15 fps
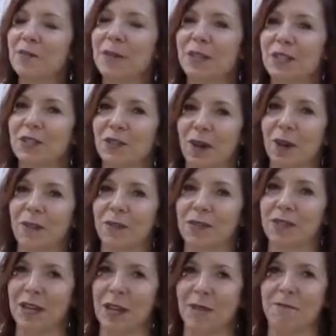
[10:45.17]
bit of
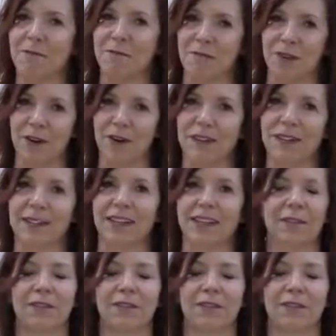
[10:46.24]
trouble's name first.